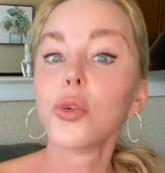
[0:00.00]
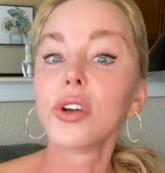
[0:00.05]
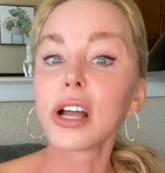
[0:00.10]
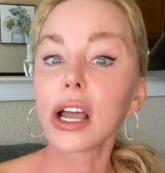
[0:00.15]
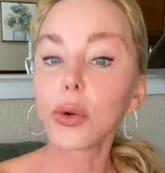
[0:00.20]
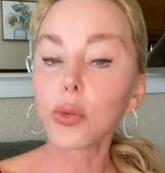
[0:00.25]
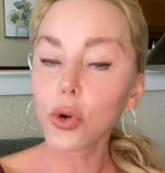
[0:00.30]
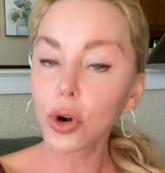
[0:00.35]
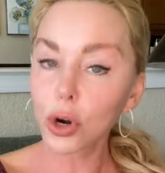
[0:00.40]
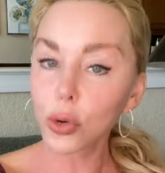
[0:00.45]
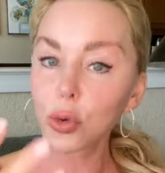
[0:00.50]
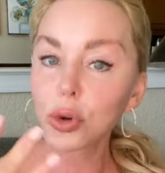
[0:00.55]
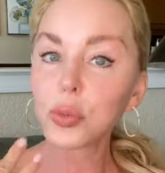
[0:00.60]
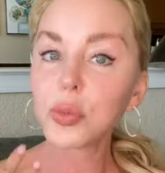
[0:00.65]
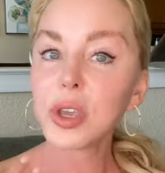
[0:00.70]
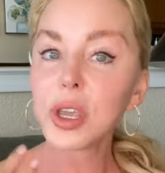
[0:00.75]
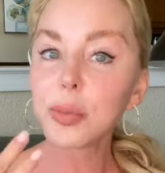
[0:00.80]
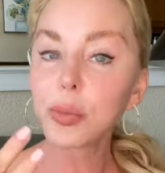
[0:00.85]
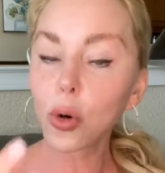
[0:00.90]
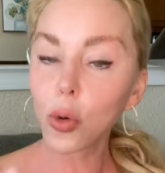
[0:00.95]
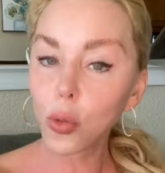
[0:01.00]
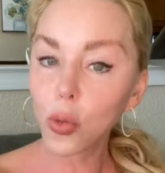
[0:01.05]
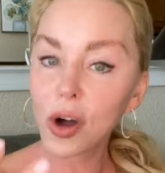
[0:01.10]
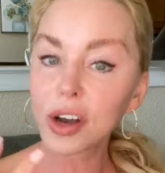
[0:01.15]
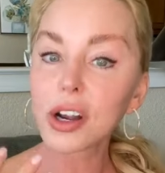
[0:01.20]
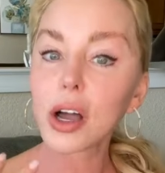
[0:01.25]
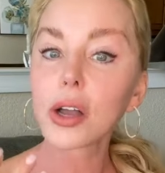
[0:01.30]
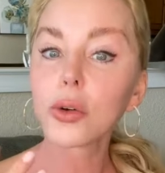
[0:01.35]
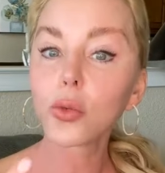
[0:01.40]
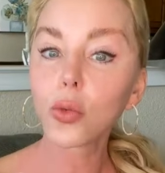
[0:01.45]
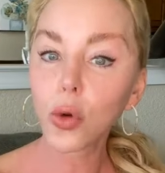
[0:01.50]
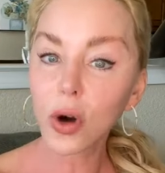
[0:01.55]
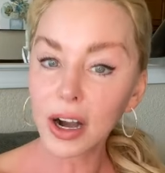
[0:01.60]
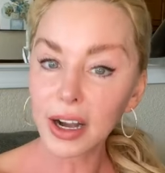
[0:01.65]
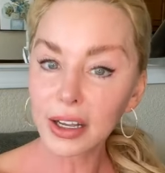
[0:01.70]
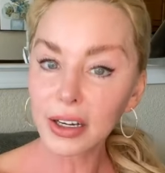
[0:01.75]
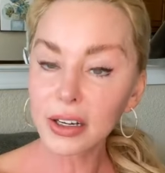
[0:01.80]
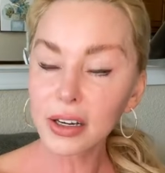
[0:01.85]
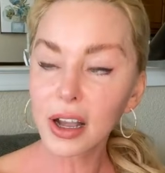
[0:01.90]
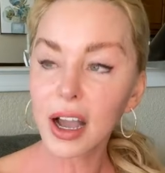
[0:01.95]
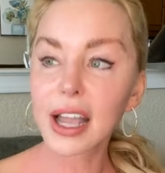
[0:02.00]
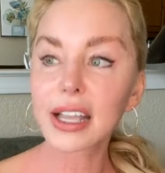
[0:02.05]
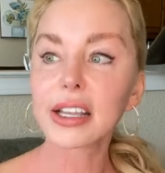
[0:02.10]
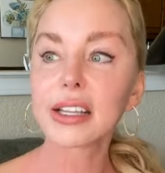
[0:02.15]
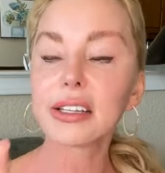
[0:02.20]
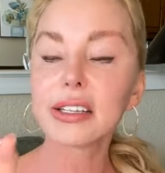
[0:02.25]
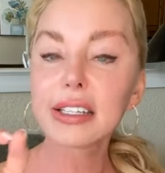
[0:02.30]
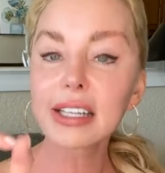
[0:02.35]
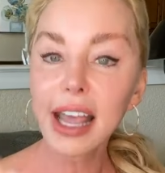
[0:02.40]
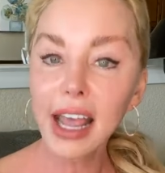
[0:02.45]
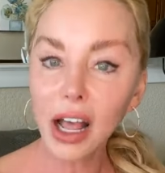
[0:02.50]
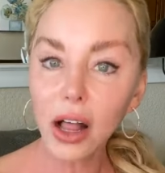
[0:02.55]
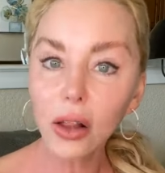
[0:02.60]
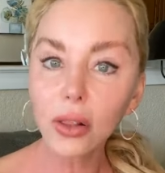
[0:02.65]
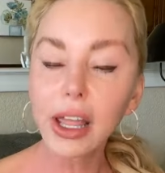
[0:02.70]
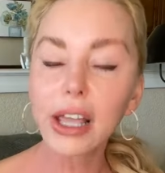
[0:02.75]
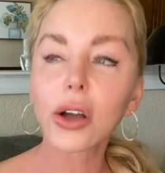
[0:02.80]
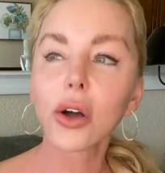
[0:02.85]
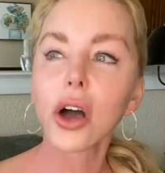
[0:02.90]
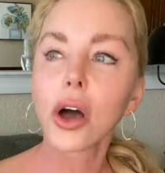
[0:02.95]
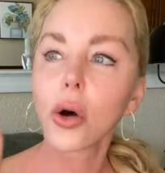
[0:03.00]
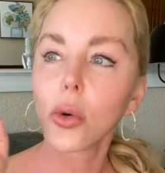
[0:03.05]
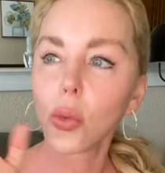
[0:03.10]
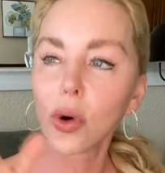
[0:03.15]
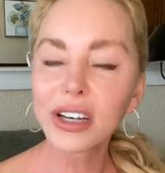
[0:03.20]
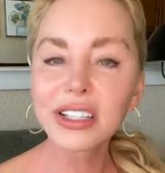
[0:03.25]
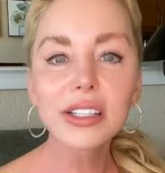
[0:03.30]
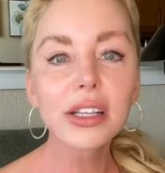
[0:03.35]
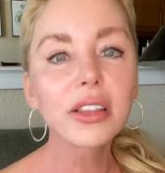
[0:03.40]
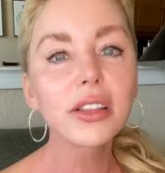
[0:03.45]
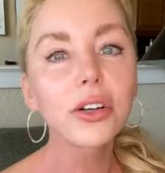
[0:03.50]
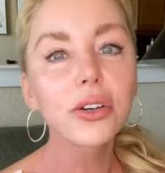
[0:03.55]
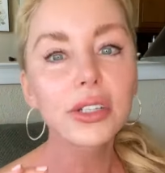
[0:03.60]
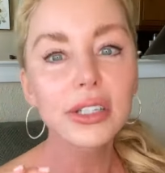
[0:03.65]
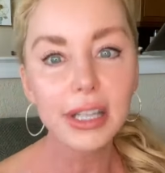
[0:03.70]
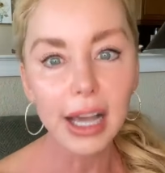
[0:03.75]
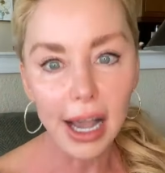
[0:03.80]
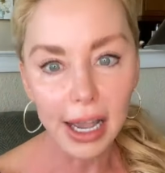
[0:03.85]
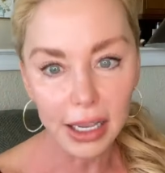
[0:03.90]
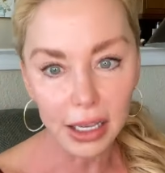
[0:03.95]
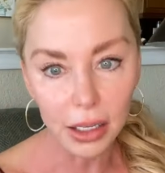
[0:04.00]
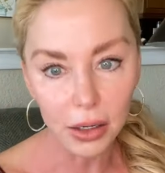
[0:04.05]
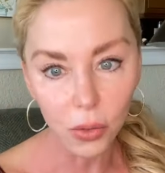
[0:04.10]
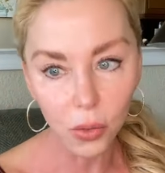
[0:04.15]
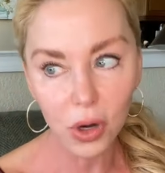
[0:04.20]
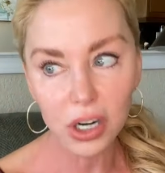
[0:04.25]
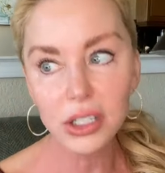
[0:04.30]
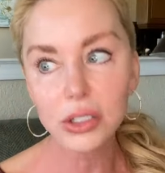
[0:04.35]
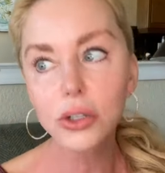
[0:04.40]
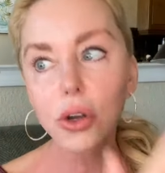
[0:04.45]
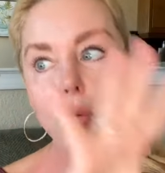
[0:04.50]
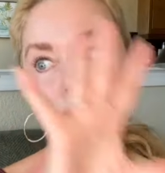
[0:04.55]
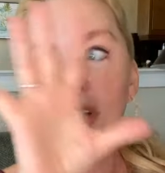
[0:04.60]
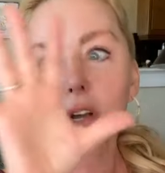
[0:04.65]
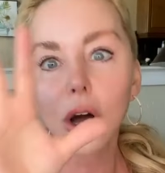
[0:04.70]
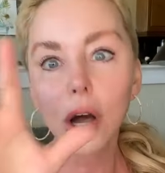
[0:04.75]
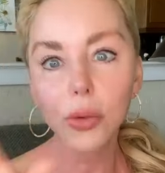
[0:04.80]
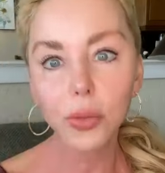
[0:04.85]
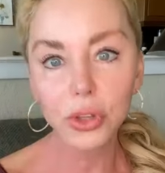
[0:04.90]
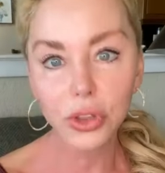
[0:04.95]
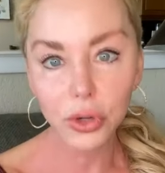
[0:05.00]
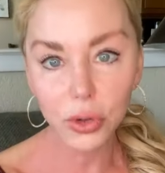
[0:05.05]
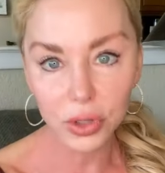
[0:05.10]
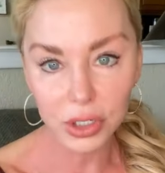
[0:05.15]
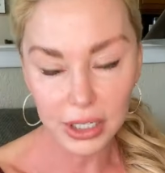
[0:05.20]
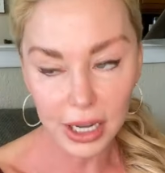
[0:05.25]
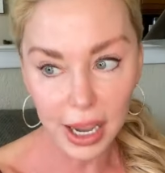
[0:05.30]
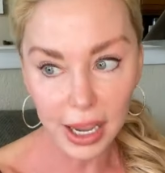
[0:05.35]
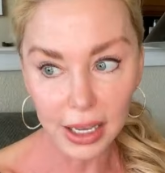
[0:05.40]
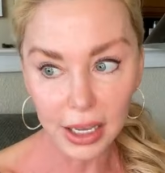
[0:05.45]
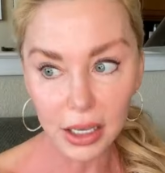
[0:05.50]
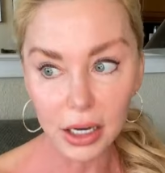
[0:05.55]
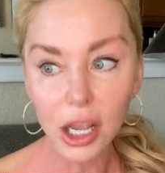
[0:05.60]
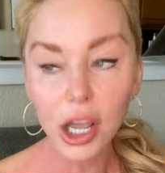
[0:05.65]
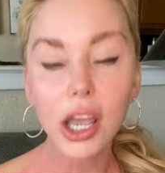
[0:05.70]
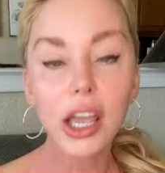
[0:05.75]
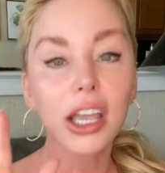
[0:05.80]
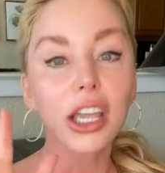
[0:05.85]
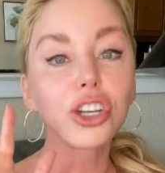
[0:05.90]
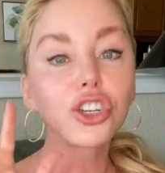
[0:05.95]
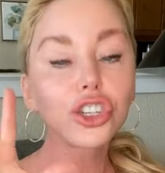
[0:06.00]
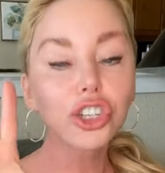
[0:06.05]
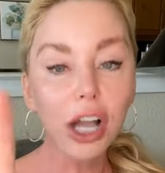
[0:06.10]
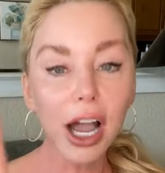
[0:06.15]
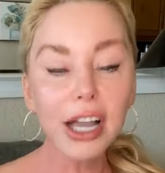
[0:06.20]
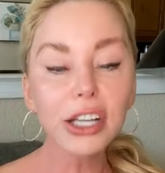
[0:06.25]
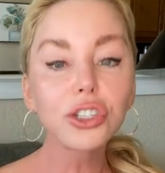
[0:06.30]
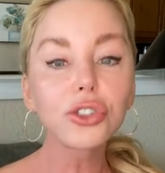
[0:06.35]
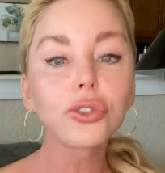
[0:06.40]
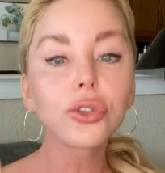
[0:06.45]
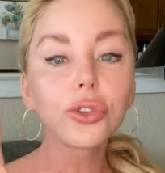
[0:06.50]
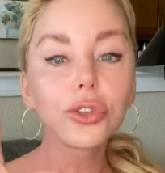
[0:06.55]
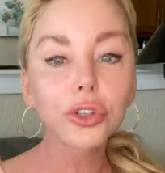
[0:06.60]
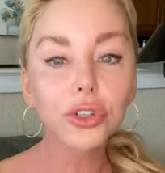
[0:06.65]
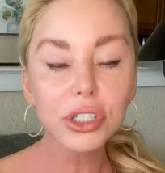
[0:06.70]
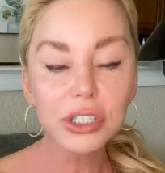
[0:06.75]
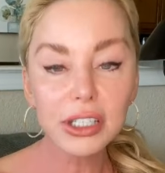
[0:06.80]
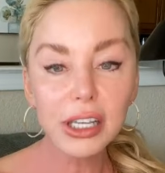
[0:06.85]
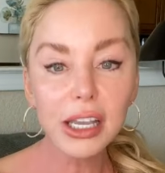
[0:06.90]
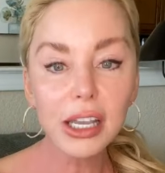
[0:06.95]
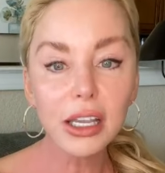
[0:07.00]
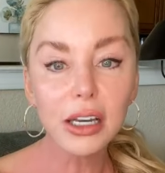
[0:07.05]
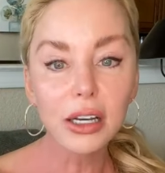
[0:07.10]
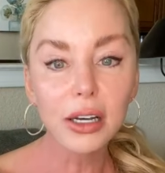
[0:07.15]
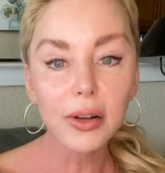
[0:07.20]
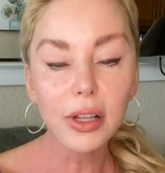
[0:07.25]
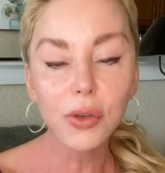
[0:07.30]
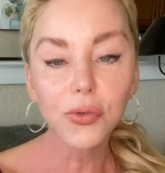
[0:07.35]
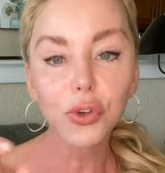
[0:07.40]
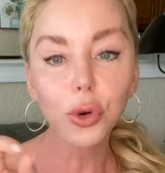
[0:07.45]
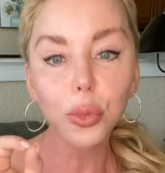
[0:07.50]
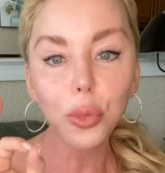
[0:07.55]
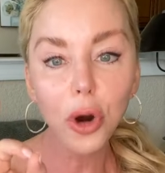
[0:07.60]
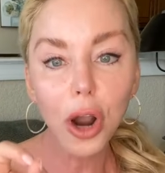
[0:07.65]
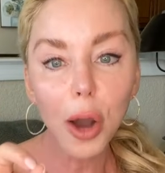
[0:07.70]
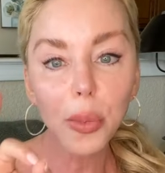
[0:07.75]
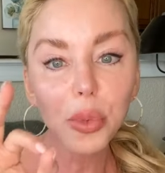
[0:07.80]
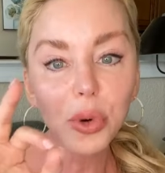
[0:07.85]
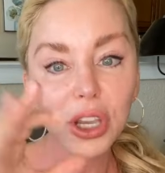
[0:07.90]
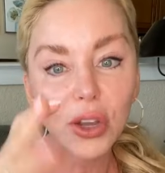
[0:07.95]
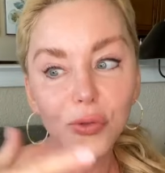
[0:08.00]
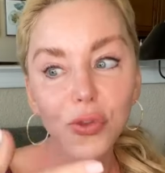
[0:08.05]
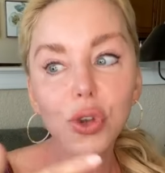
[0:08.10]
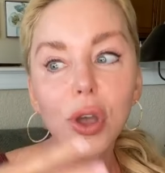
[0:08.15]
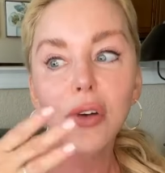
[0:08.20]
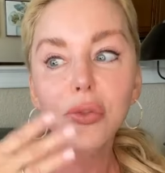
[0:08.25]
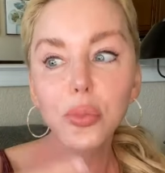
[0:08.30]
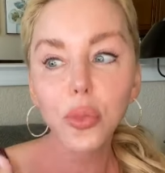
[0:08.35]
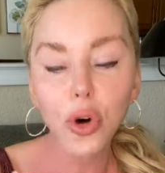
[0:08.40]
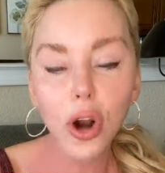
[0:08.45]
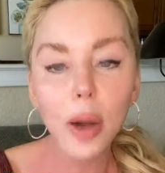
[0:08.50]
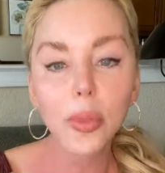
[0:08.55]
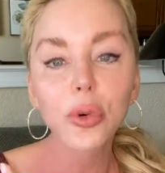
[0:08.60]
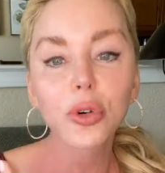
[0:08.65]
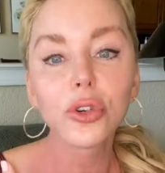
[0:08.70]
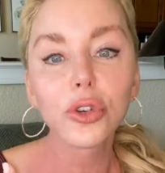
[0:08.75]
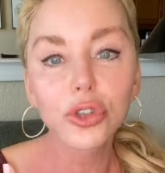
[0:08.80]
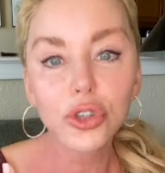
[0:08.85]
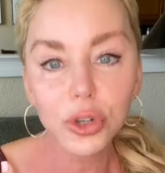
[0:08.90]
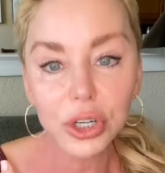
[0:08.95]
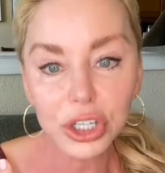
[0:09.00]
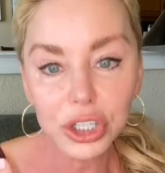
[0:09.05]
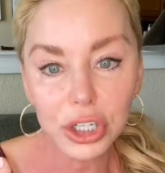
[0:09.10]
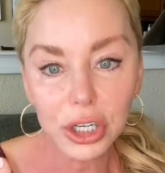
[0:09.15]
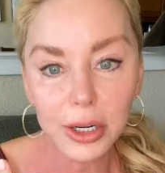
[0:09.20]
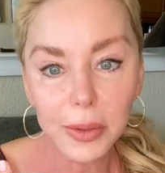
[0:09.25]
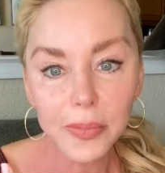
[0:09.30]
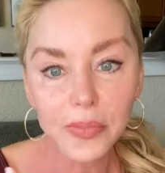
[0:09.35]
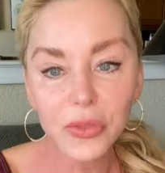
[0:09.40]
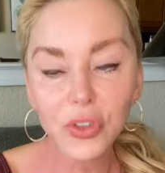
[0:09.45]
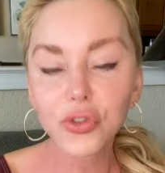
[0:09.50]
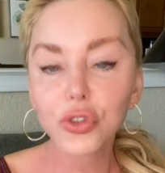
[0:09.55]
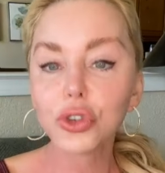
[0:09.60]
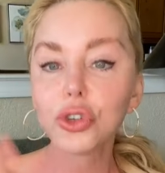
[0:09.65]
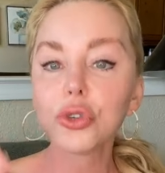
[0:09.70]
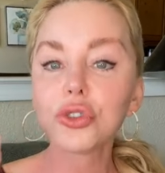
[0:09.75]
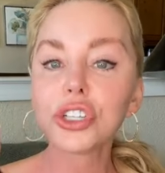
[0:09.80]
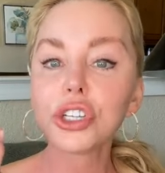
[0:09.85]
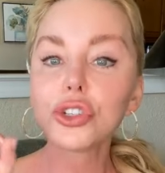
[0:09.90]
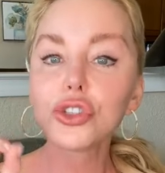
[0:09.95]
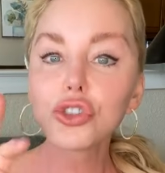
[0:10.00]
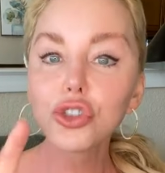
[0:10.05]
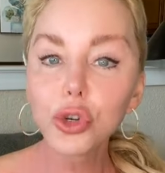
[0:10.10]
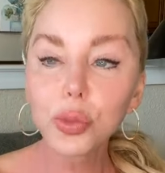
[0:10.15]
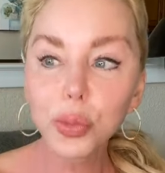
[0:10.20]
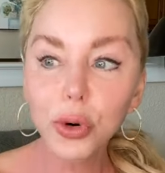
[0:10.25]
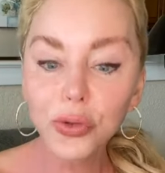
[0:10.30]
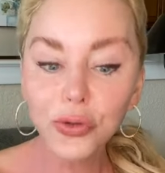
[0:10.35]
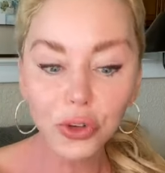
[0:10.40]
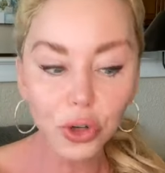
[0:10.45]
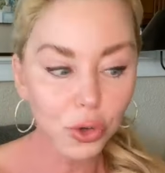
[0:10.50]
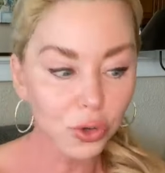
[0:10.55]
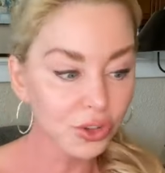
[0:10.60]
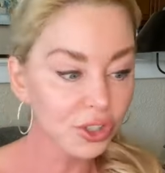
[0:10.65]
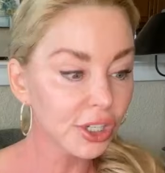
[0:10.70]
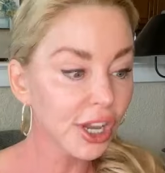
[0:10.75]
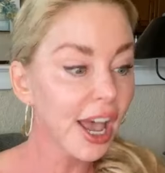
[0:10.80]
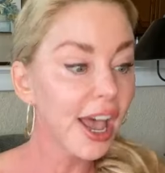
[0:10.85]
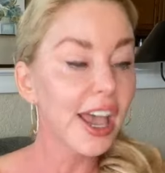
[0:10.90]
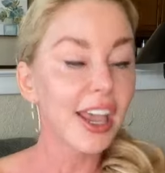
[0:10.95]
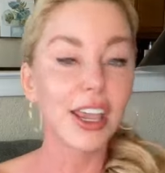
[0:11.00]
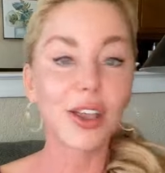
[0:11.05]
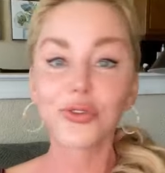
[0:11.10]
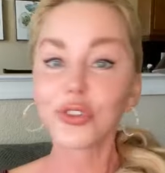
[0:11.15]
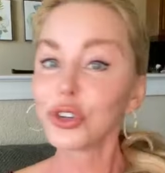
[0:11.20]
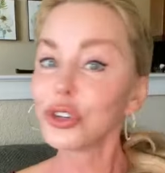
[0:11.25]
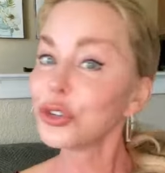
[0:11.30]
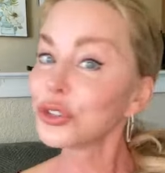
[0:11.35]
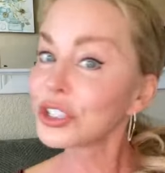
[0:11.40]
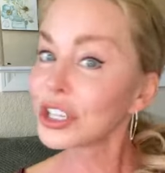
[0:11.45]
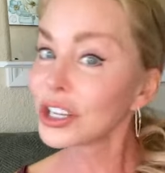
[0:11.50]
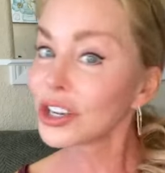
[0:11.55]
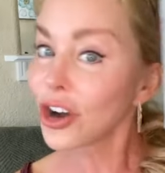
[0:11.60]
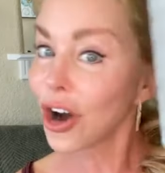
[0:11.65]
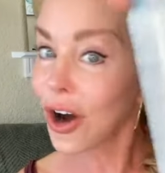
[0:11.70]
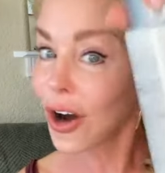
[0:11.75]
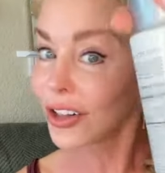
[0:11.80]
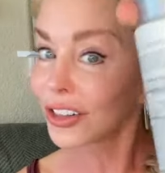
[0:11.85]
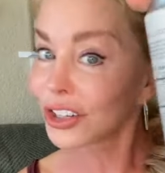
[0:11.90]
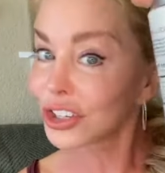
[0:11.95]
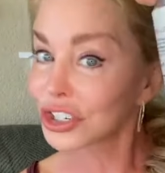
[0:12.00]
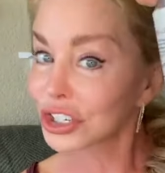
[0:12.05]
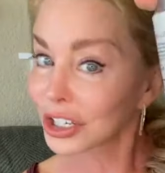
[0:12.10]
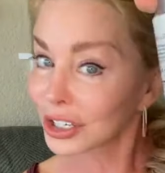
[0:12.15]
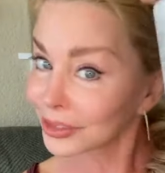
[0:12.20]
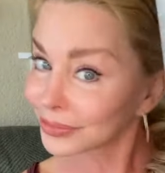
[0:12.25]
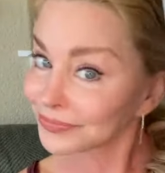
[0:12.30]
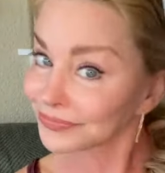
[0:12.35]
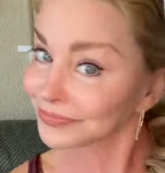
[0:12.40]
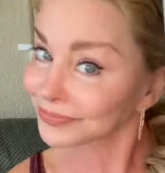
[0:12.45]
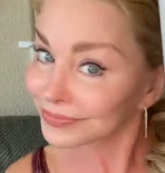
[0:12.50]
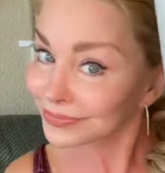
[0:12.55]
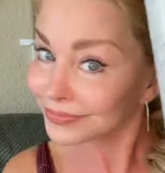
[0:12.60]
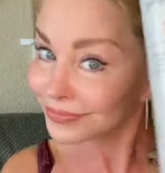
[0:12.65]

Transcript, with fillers: When I work with people one on one, I can tell like what's in their diet, what is going on with your diet. It shines through your skin if you're proper if you have proper nutrition, if you're using superfoods, if you're using collagen,